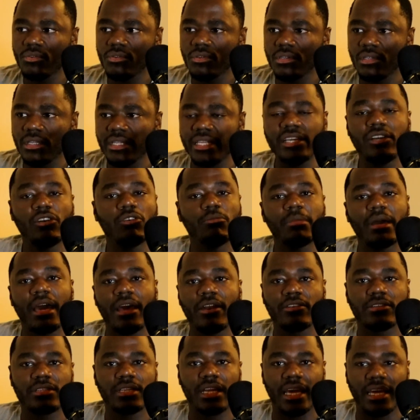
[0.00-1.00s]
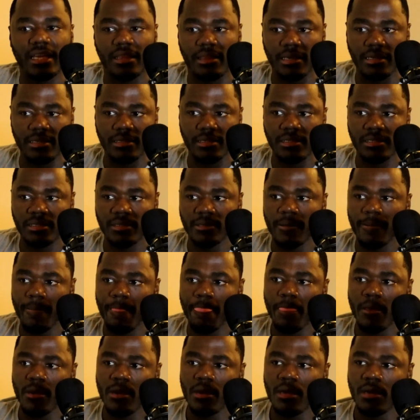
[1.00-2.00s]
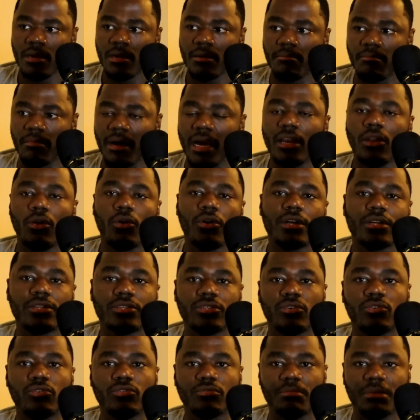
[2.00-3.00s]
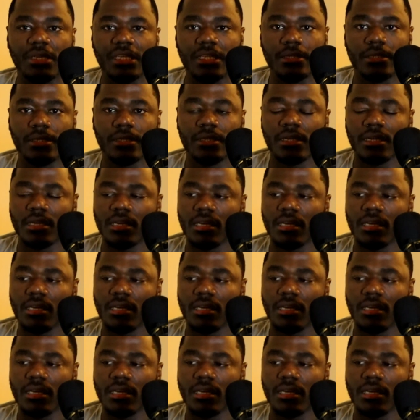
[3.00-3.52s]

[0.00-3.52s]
Legal matters like this. My lawyer told me,